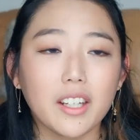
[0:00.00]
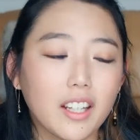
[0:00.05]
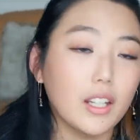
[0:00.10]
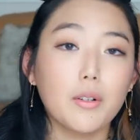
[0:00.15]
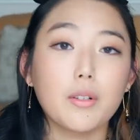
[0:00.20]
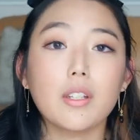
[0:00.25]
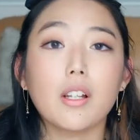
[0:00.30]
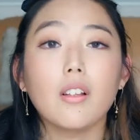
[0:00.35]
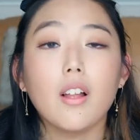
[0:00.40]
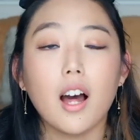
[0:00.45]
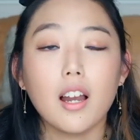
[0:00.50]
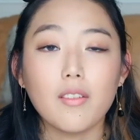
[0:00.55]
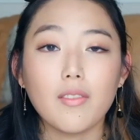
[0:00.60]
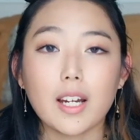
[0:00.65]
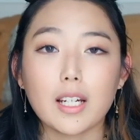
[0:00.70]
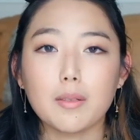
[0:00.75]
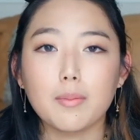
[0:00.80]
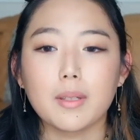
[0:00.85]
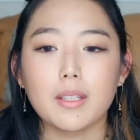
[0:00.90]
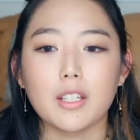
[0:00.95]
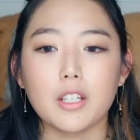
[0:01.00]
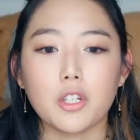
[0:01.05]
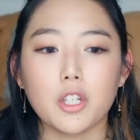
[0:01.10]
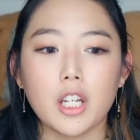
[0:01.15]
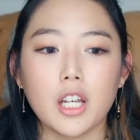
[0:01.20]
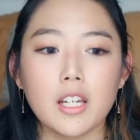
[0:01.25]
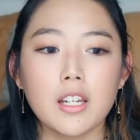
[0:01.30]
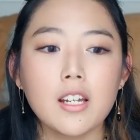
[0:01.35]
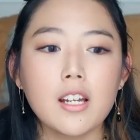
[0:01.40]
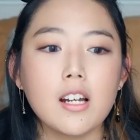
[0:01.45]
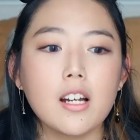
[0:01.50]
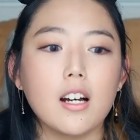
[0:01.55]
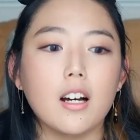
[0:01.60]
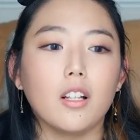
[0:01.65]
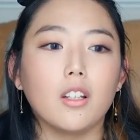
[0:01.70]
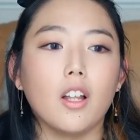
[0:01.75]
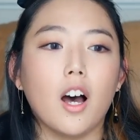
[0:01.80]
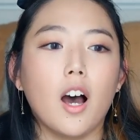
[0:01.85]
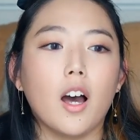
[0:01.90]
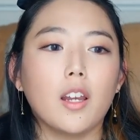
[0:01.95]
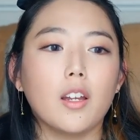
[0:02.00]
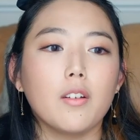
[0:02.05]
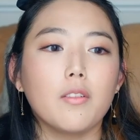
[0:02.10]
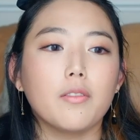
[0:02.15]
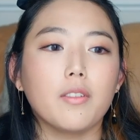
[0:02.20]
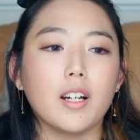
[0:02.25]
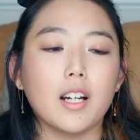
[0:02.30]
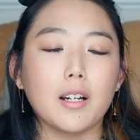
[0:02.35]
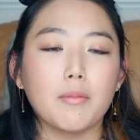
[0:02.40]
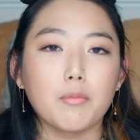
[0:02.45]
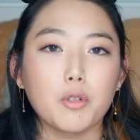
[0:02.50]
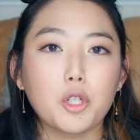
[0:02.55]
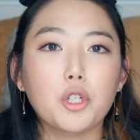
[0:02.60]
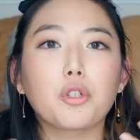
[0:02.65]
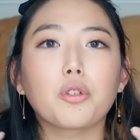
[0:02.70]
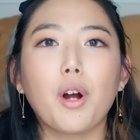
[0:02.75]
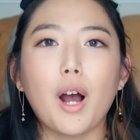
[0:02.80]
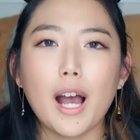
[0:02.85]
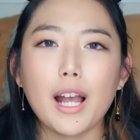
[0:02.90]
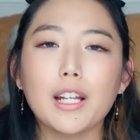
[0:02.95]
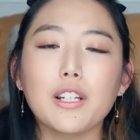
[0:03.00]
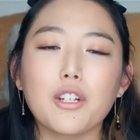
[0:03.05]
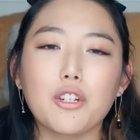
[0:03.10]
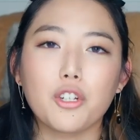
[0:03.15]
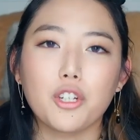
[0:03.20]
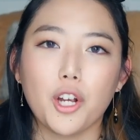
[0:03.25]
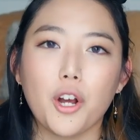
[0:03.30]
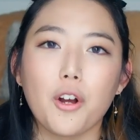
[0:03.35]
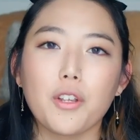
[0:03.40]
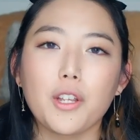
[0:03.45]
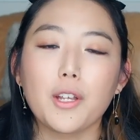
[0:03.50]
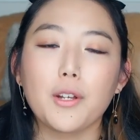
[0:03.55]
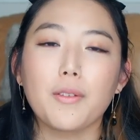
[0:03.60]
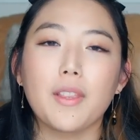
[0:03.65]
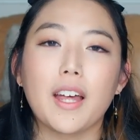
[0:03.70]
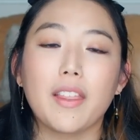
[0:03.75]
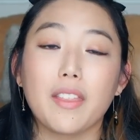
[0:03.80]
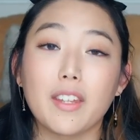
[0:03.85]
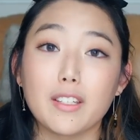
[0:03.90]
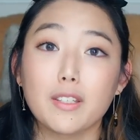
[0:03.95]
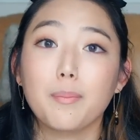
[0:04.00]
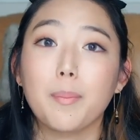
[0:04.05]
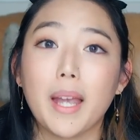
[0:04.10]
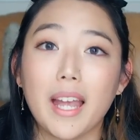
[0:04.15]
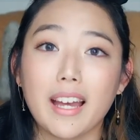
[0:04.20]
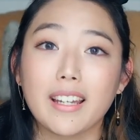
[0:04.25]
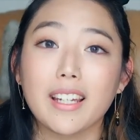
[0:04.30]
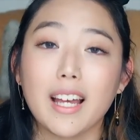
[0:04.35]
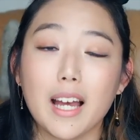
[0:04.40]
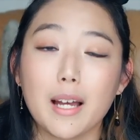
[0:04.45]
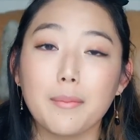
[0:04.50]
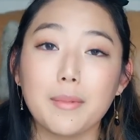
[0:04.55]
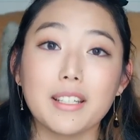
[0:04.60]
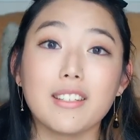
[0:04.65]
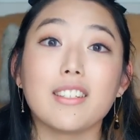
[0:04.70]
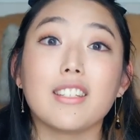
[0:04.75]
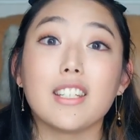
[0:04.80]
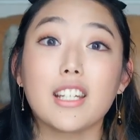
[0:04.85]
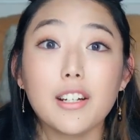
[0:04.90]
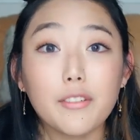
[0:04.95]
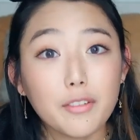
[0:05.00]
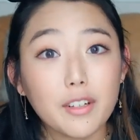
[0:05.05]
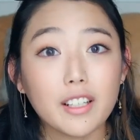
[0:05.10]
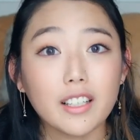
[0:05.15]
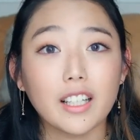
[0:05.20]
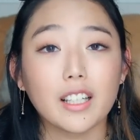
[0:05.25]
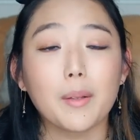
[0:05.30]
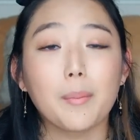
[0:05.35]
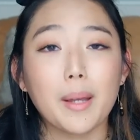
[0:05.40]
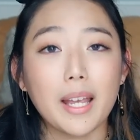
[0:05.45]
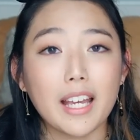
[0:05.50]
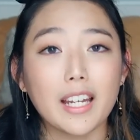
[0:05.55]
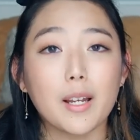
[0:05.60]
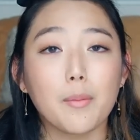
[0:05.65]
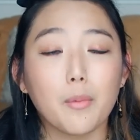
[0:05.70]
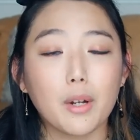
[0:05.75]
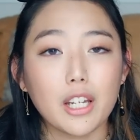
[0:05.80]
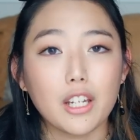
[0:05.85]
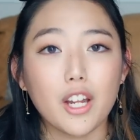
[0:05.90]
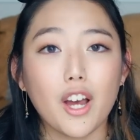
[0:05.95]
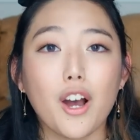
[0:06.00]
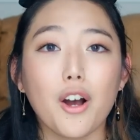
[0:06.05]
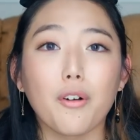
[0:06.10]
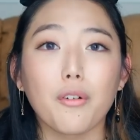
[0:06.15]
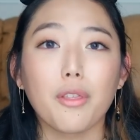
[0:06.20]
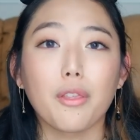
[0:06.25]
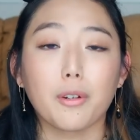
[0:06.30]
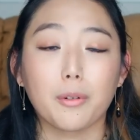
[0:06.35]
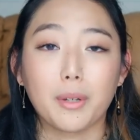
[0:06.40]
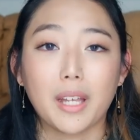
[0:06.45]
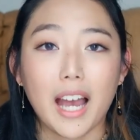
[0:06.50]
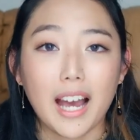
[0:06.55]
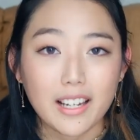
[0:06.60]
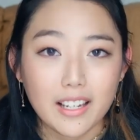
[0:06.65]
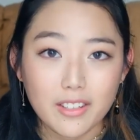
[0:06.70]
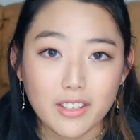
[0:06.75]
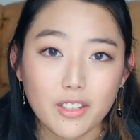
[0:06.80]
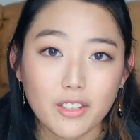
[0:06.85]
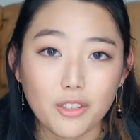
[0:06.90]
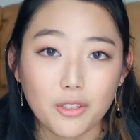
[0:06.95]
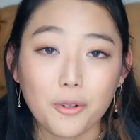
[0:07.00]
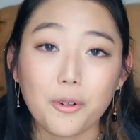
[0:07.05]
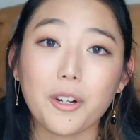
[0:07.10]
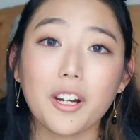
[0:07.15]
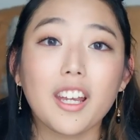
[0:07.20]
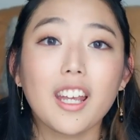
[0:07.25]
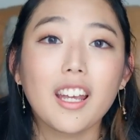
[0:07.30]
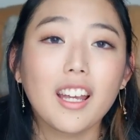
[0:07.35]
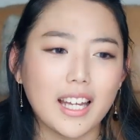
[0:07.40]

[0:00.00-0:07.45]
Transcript: There was a lot of exposition, a lot of trying to show you that this Panem is different than the Panem we know through Katniss's story.